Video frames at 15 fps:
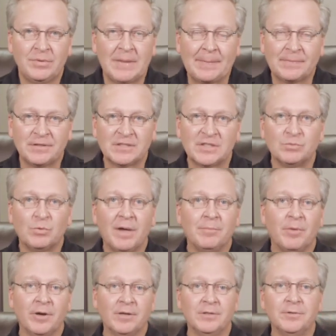Perhaps this is
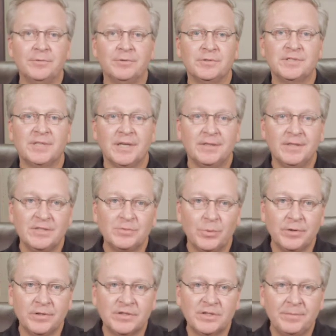why Martin Luther said these
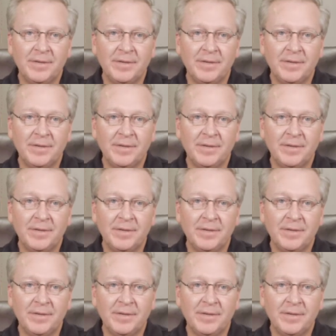words,